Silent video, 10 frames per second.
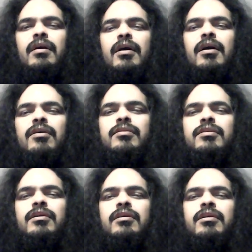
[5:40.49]
Our
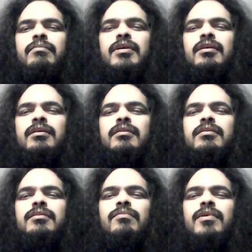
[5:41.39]
journey
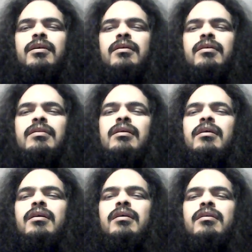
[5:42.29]
begins with
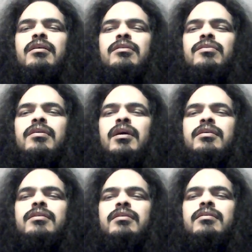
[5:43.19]
an
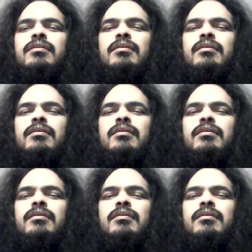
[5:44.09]
introduction,